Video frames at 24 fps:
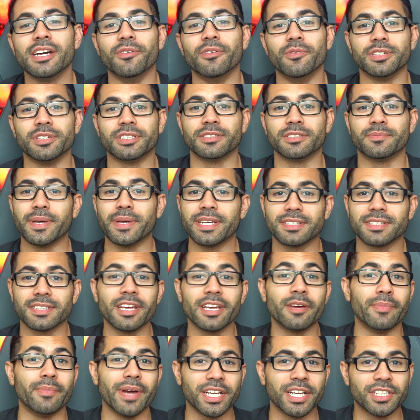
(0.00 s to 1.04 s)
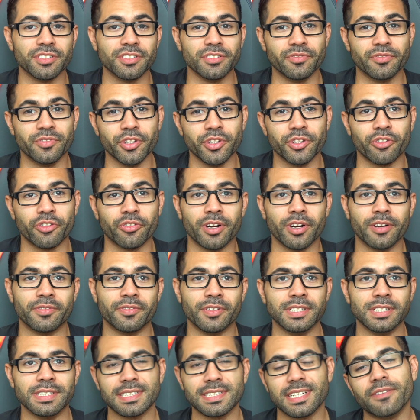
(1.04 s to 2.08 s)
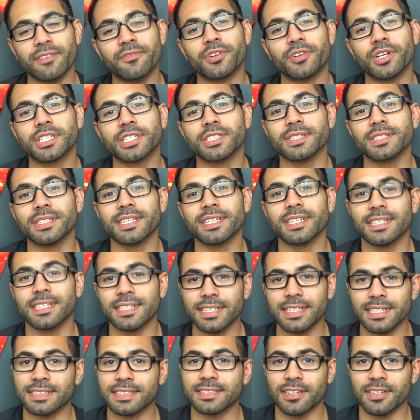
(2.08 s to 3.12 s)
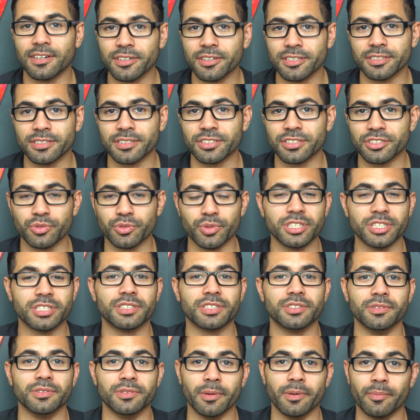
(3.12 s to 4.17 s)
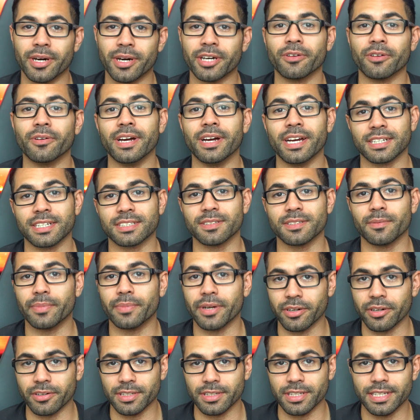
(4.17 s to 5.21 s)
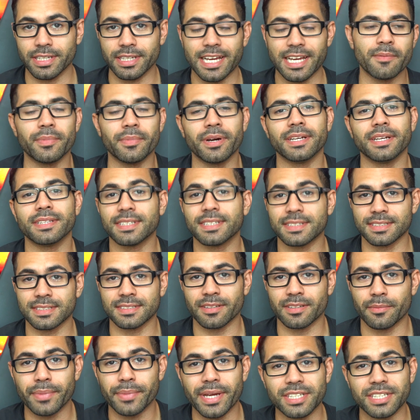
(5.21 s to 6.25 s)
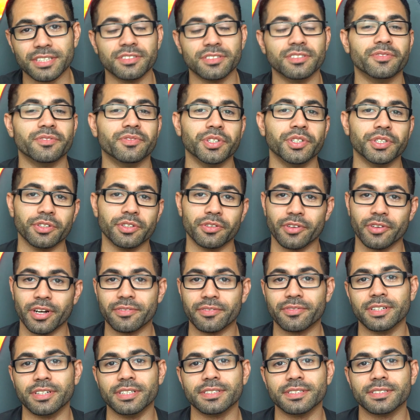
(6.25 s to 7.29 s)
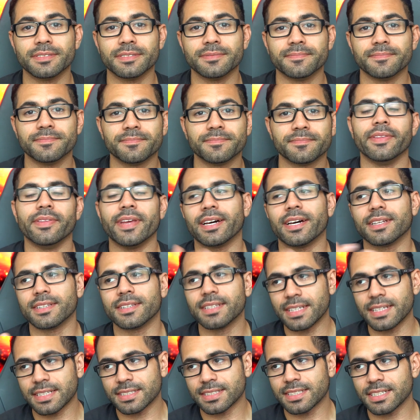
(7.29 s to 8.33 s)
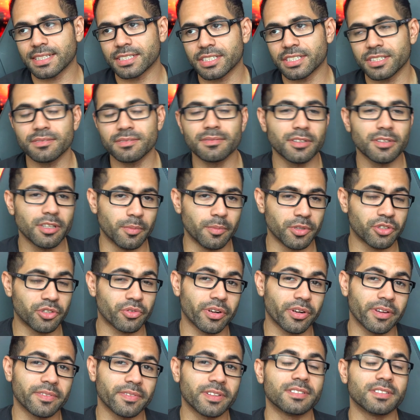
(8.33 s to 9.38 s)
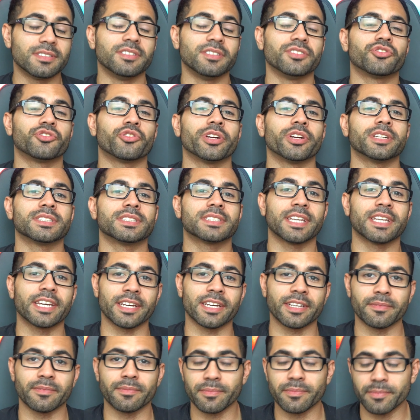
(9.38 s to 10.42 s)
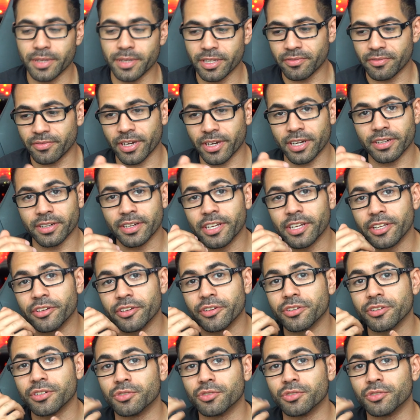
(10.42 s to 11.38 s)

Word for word: which is basically a back to the future reference. Unfortunately, it's always gonna switch to a Model X apparently, but this is a back to the future reference. Now the next section, the majority of these Easter eggs can be found in your